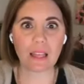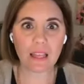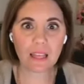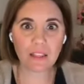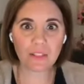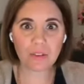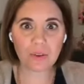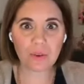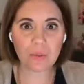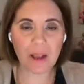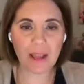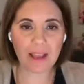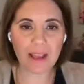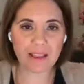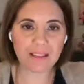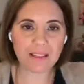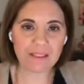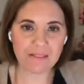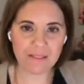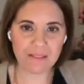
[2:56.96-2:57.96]
Either
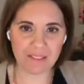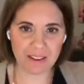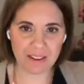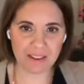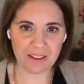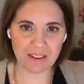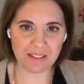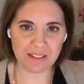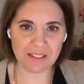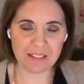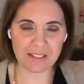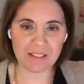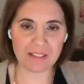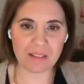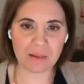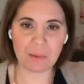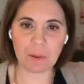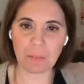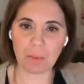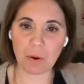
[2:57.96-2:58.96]
way, a
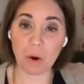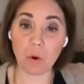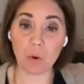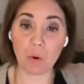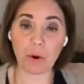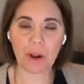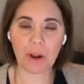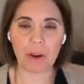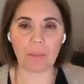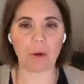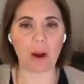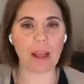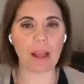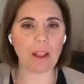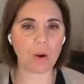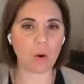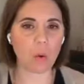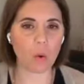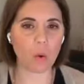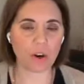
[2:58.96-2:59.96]
system, a program,
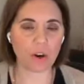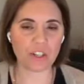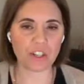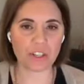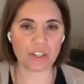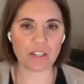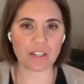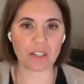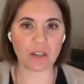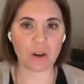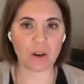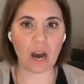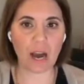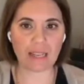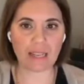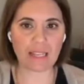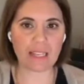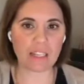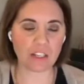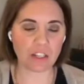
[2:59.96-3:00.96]
right? Or just
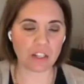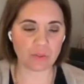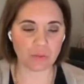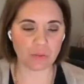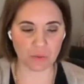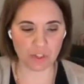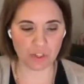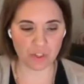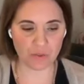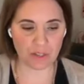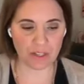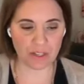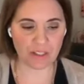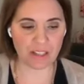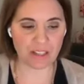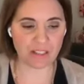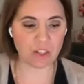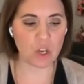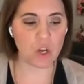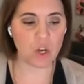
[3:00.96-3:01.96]
I need to restrict
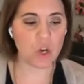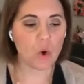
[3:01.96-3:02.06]
this.